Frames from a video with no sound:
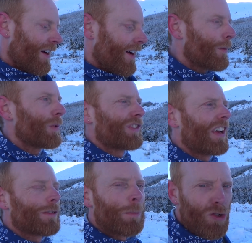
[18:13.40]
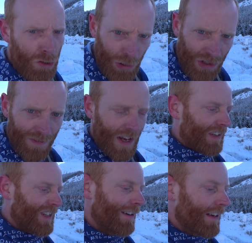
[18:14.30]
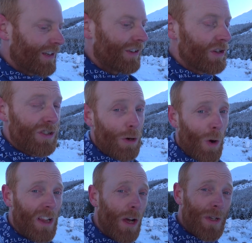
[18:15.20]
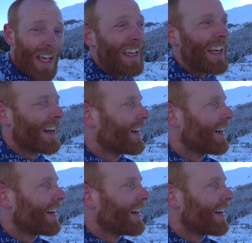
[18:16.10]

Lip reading: I wouldn't say it's obtrusive necessarily, because it's usually quite low key.